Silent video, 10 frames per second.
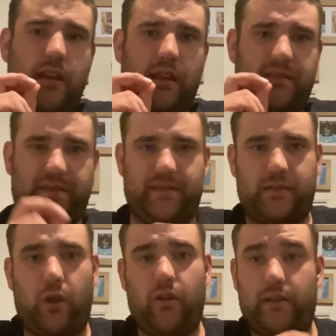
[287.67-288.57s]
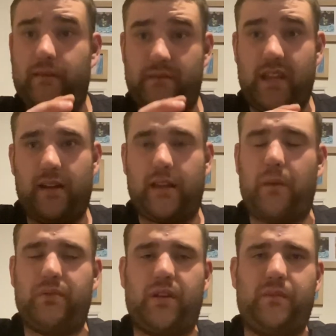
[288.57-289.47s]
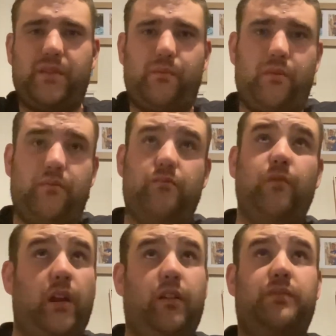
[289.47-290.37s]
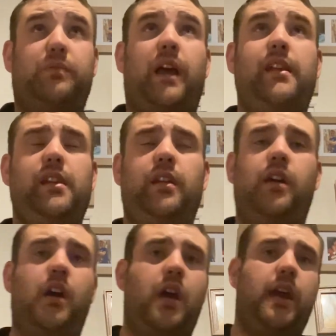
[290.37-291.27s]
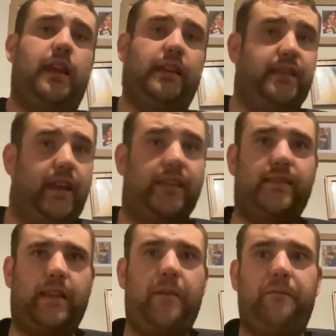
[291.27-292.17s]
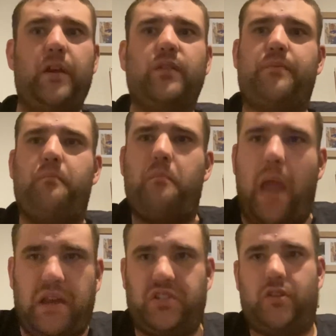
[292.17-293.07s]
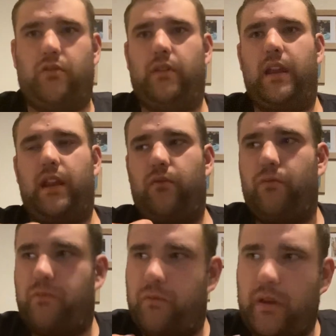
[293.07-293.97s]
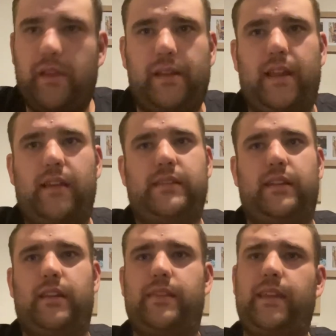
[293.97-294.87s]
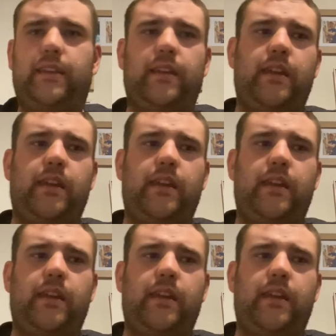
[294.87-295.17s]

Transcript: has top, said it a couple times in, when I was playing it. Is it it feels magical and it really does, and I think